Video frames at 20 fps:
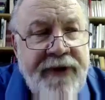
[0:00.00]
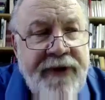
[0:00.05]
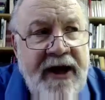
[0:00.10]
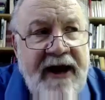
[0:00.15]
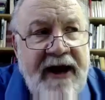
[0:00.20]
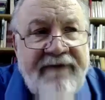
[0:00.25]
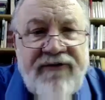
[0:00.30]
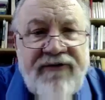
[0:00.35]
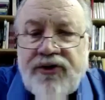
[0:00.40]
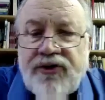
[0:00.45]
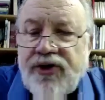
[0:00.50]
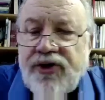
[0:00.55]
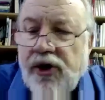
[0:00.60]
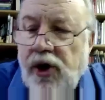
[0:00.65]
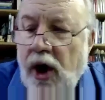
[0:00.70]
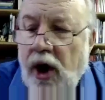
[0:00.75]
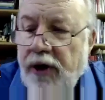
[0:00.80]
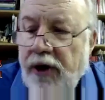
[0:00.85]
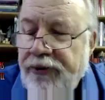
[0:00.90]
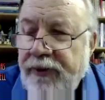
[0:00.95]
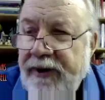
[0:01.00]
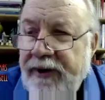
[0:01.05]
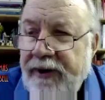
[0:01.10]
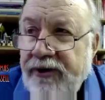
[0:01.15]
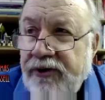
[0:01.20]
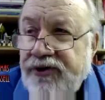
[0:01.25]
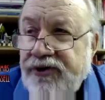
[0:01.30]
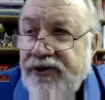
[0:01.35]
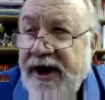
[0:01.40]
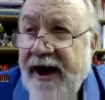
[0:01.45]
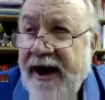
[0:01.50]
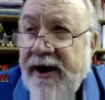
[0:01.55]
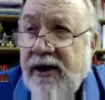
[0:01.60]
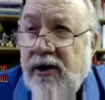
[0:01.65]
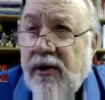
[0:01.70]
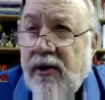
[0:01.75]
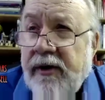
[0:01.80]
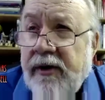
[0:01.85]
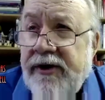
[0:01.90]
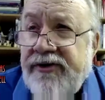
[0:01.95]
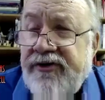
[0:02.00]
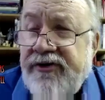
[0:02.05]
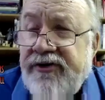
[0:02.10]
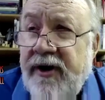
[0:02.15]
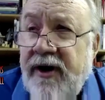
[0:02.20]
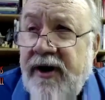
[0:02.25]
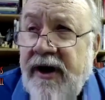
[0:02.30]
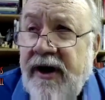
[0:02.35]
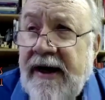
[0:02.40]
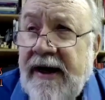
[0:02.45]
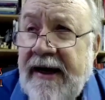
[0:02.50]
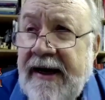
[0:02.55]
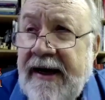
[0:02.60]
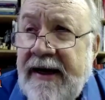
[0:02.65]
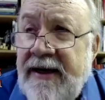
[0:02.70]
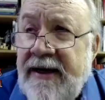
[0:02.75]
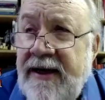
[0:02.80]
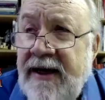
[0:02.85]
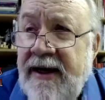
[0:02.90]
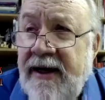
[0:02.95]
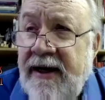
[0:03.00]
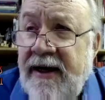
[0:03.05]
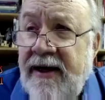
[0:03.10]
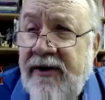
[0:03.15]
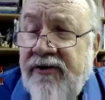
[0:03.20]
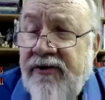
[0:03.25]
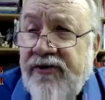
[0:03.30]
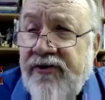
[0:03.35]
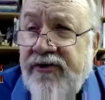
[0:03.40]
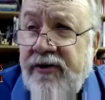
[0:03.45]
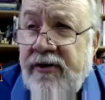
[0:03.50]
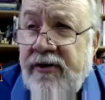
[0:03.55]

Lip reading: If you took all three of those categories, Ndes,